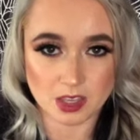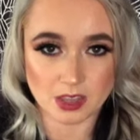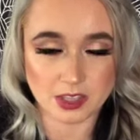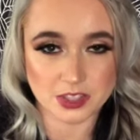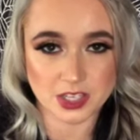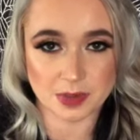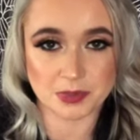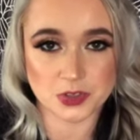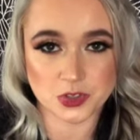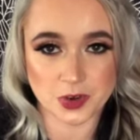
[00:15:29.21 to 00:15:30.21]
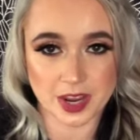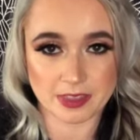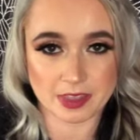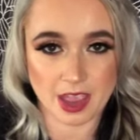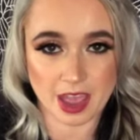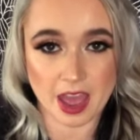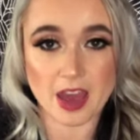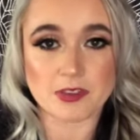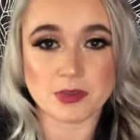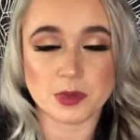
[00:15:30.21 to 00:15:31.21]
That's the type of strength I
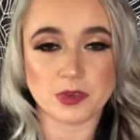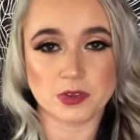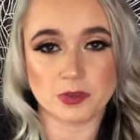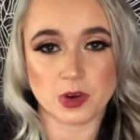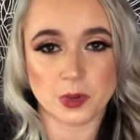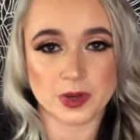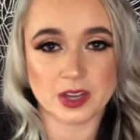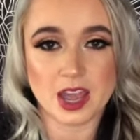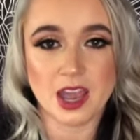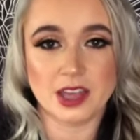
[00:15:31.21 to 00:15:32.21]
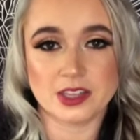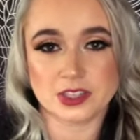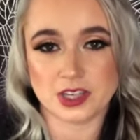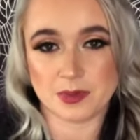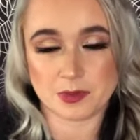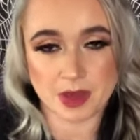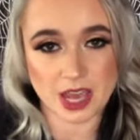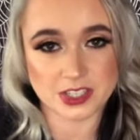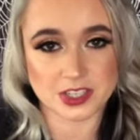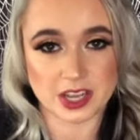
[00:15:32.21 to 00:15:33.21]
have moving forward, and that's the type of
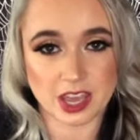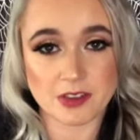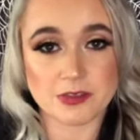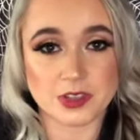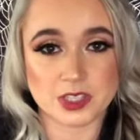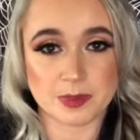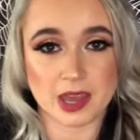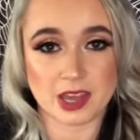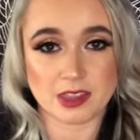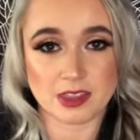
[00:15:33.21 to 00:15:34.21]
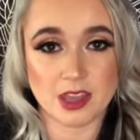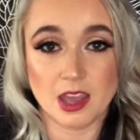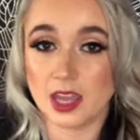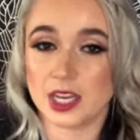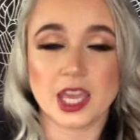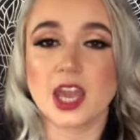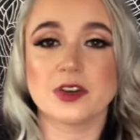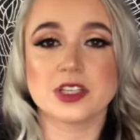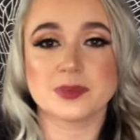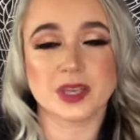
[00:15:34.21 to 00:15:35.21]
passion I have for this path, and it
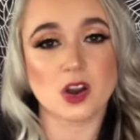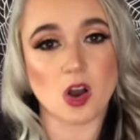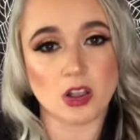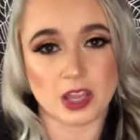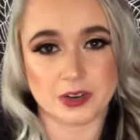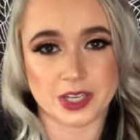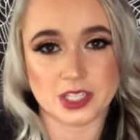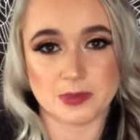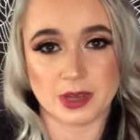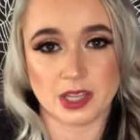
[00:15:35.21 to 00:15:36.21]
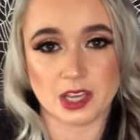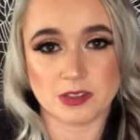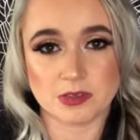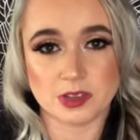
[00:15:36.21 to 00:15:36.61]
carries me in all areas of my life,